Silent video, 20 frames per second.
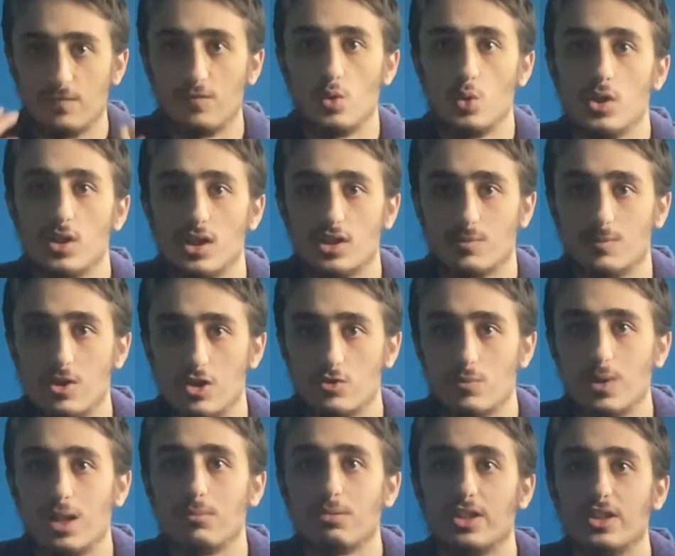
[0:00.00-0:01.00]
for the
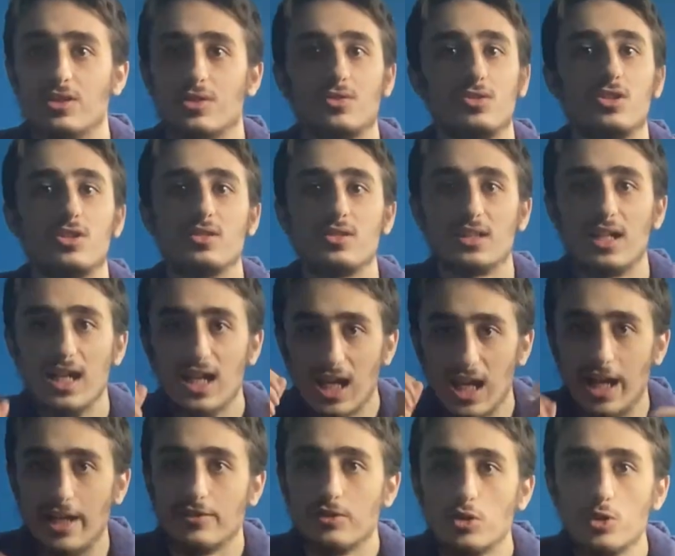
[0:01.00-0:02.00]
SpongeBob characters.
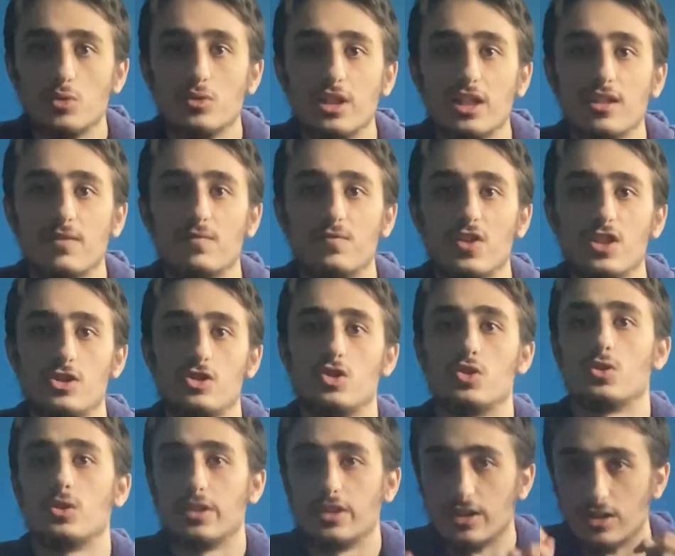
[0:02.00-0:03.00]
I do think
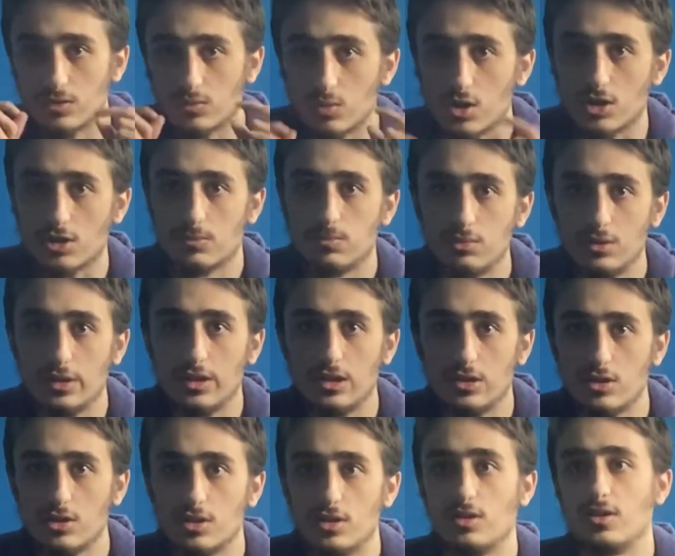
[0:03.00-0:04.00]
visually it looks pretty
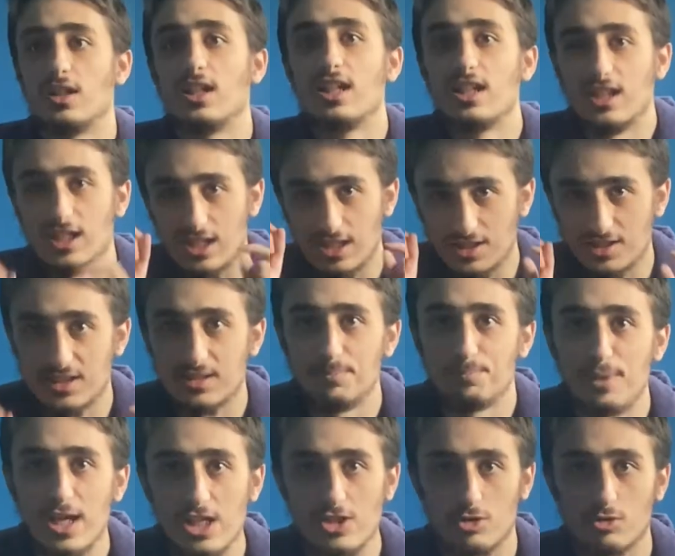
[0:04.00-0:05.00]
good,
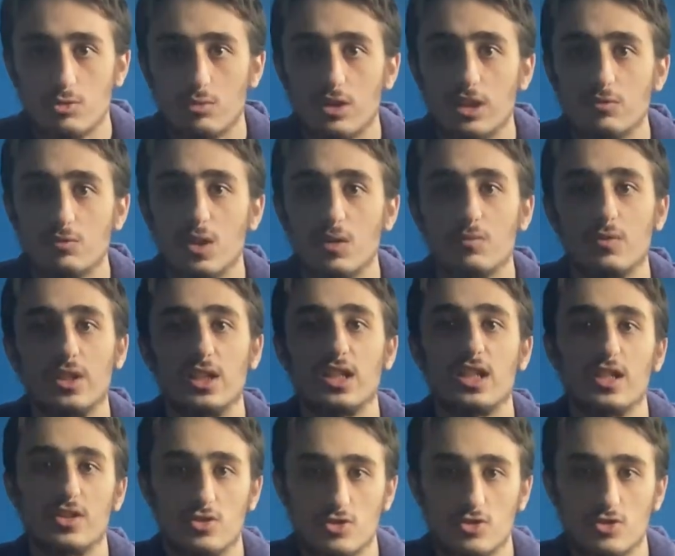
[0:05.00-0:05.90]
especially when we get